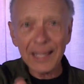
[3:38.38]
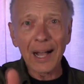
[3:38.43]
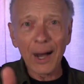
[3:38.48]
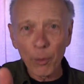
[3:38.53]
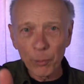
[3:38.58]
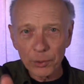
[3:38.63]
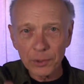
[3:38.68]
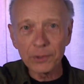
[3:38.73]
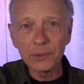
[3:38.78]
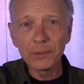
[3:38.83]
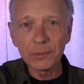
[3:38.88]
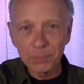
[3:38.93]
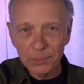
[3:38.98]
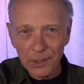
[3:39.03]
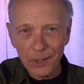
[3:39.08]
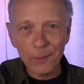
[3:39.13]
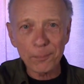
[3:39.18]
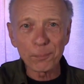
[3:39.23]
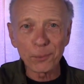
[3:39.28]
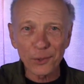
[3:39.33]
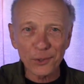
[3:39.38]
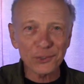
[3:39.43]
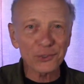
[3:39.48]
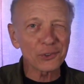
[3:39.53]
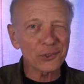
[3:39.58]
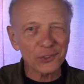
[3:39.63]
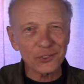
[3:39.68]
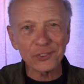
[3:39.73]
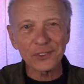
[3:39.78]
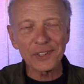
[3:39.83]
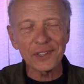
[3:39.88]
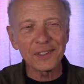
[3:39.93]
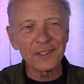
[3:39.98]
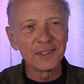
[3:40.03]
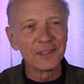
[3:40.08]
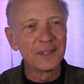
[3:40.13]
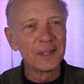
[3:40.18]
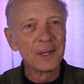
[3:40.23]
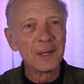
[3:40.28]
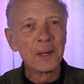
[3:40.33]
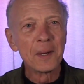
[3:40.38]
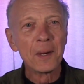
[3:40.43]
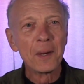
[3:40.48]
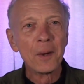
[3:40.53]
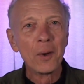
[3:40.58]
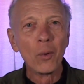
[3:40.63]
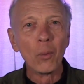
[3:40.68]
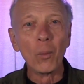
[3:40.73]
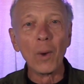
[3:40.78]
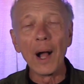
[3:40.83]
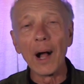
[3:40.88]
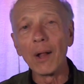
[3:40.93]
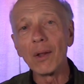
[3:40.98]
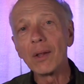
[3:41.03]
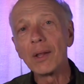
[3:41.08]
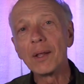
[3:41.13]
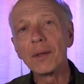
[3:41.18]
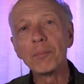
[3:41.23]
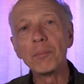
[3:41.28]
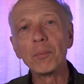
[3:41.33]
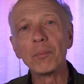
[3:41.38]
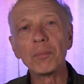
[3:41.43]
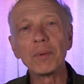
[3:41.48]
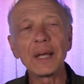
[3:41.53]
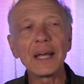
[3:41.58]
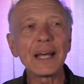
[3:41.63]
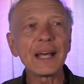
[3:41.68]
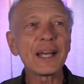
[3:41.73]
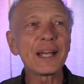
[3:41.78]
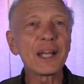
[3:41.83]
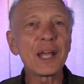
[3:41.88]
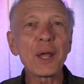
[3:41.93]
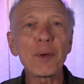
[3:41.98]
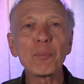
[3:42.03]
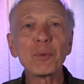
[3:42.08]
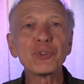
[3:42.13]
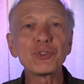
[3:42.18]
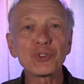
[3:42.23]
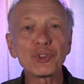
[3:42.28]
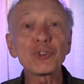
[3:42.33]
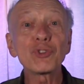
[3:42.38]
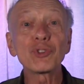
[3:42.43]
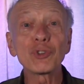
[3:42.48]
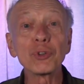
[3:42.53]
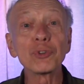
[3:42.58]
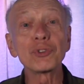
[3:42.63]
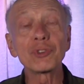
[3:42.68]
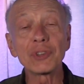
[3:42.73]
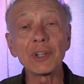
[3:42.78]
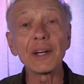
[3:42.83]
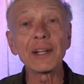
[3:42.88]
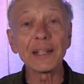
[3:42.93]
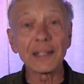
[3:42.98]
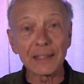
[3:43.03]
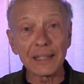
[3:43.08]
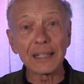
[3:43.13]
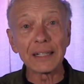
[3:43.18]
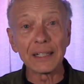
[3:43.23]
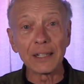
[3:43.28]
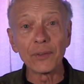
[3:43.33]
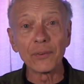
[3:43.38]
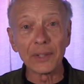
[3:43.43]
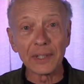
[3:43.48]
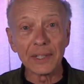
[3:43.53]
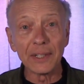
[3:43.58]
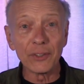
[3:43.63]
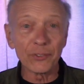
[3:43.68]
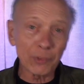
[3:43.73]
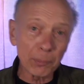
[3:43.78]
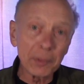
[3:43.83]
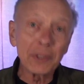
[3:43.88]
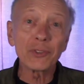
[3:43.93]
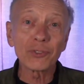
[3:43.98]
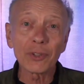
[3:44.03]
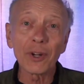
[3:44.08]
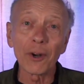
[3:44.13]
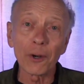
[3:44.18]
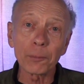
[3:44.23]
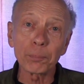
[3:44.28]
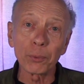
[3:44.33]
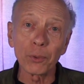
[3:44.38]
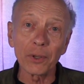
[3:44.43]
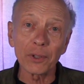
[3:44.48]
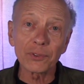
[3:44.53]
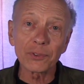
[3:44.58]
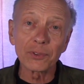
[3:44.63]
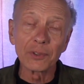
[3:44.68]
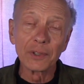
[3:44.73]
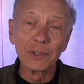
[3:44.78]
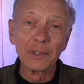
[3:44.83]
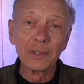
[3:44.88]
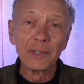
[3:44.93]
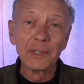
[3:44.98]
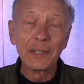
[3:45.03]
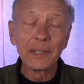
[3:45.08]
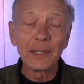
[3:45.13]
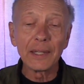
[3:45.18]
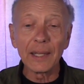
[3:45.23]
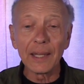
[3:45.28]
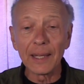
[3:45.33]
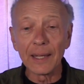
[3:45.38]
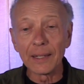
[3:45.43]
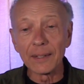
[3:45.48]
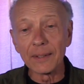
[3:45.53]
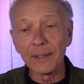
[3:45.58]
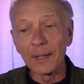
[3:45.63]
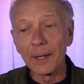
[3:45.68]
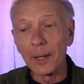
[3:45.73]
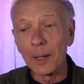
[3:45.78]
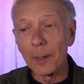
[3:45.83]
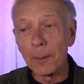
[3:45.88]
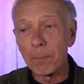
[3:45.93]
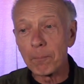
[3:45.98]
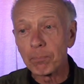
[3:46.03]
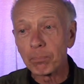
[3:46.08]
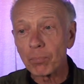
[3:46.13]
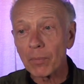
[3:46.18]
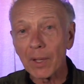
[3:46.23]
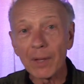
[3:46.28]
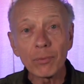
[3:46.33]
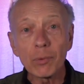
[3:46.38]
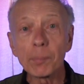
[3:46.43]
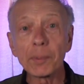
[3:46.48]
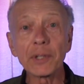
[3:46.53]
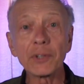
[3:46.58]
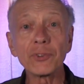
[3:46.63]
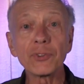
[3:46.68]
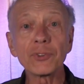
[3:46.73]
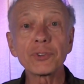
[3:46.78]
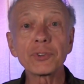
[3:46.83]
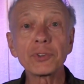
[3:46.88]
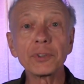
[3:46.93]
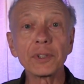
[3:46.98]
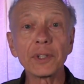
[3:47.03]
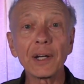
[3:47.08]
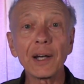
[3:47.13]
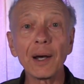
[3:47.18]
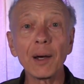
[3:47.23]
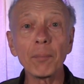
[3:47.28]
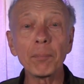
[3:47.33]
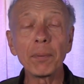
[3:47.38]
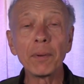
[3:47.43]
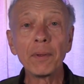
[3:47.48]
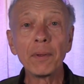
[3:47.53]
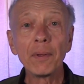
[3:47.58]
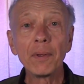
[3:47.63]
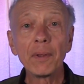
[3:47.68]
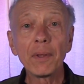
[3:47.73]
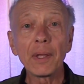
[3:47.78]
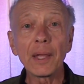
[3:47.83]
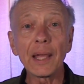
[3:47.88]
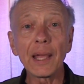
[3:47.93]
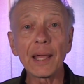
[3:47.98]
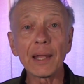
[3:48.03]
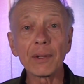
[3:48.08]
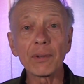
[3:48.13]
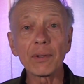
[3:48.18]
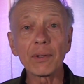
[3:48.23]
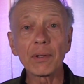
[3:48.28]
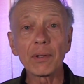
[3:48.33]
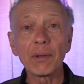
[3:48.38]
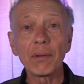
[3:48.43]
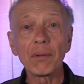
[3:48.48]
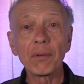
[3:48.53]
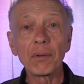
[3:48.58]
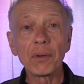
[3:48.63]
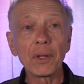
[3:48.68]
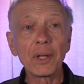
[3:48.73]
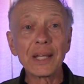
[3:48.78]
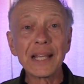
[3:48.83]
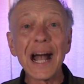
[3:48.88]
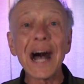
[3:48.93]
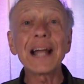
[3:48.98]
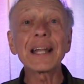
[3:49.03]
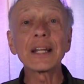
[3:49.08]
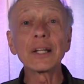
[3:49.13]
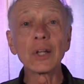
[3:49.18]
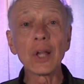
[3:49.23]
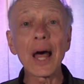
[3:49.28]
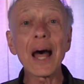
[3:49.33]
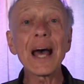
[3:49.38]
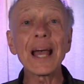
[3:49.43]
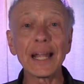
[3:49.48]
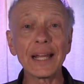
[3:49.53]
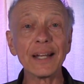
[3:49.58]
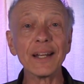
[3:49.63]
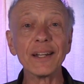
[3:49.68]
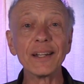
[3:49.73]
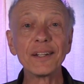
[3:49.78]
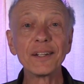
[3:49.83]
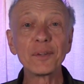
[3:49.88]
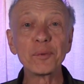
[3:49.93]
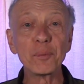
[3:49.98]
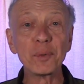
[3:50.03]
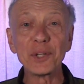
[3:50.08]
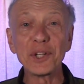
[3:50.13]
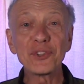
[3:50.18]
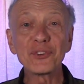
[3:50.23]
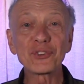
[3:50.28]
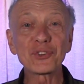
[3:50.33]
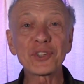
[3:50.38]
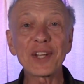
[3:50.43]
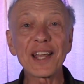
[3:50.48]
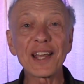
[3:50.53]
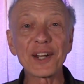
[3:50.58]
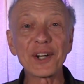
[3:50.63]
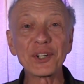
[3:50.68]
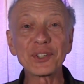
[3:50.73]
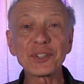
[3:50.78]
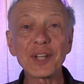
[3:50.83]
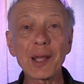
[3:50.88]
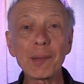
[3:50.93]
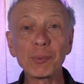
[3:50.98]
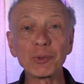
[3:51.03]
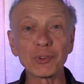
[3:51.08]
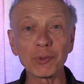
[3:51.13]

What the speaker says: how are you? Garth Brooks, good to see you. Well, it was just so stunning that here he is. I mean, it's Garth Brooks. And everybody just stood up and got in line. We didn't stay at our tables.